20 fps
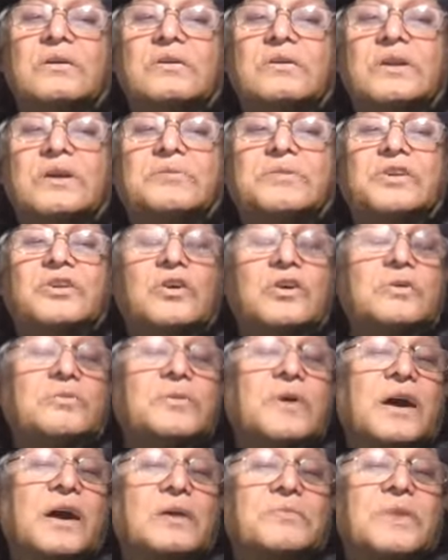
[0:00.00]
David
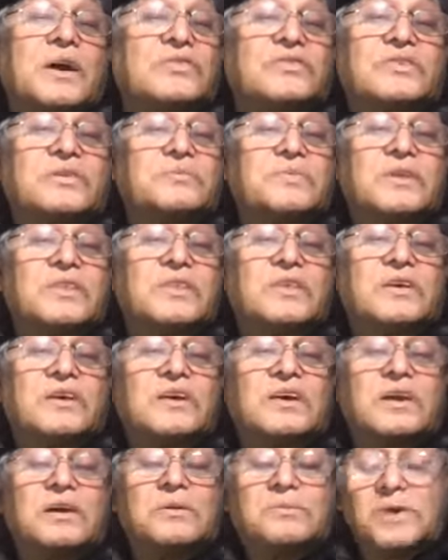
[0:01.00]
Neuberger must have been
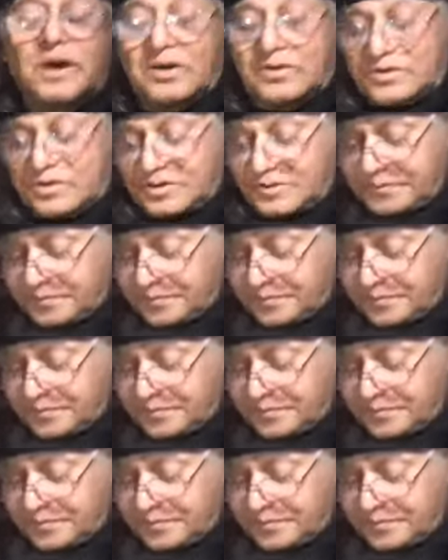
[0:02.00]
thinking about.